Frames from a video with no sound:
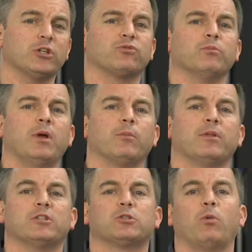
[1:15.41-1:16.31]
just remember
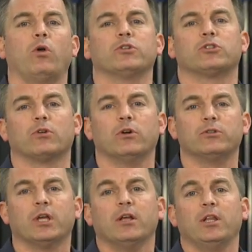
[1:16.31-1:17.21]
that smaller
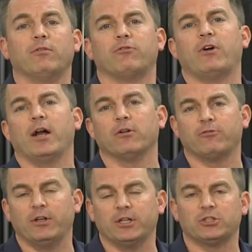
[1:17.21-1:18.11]
strokes leave a finer
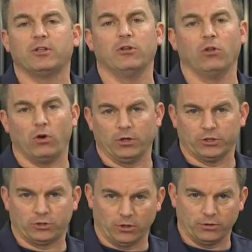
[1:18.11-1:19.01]
finish than longer
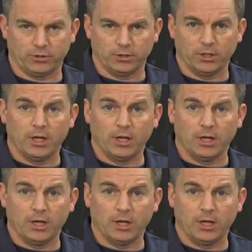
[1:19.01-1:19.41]
strokes.